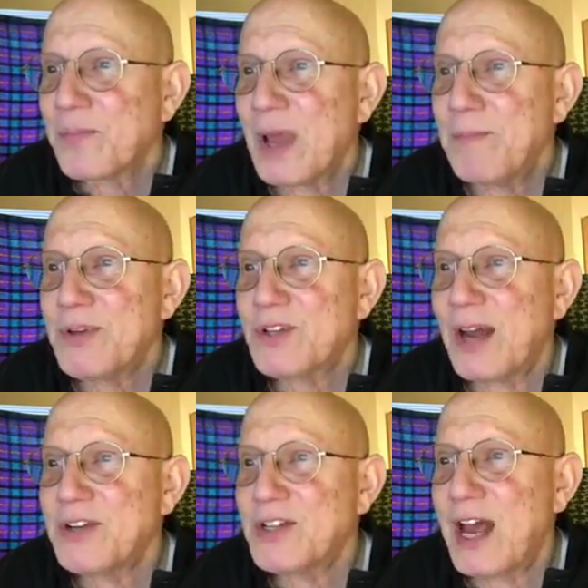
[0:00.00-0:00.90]
And
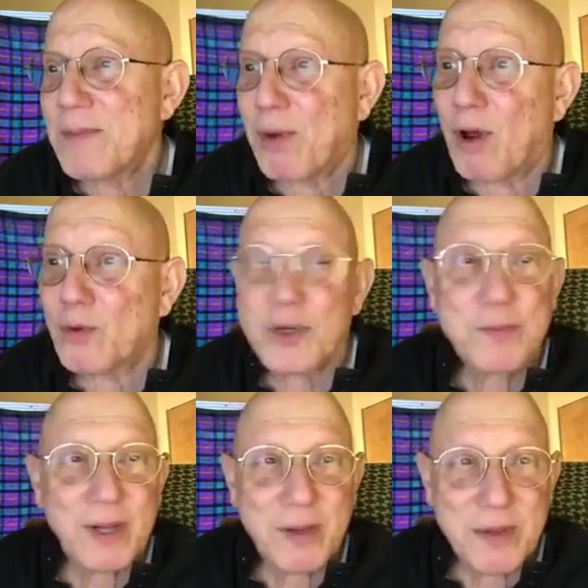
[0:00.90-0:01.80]
besides that, bald was
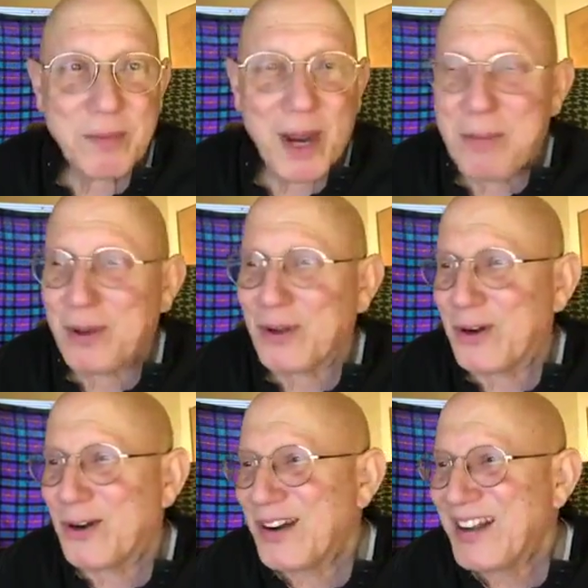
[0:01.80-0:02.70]
becoming
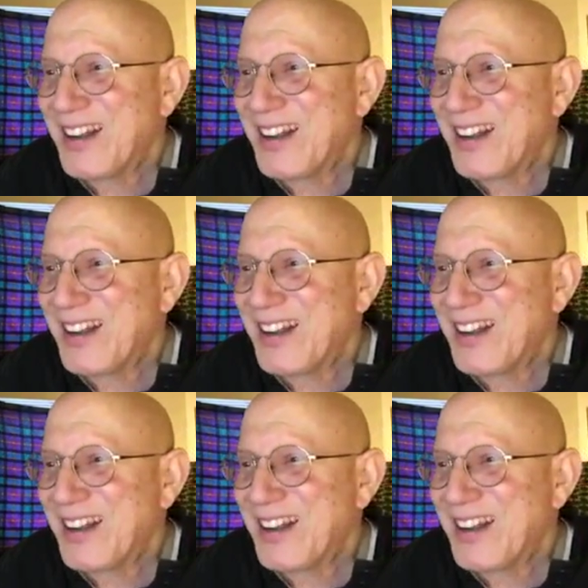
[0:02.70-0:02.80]
popular.